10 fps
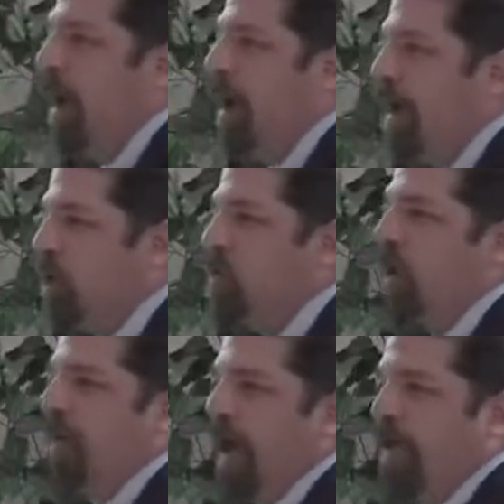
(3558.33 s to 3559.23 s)
And
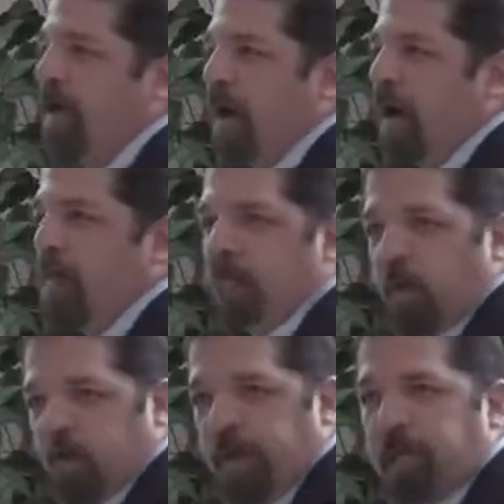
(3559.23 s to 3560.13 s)
Israel then,
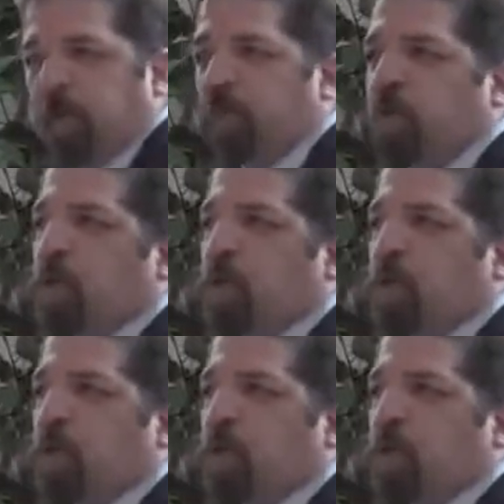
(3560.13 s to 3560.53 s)
for the people, is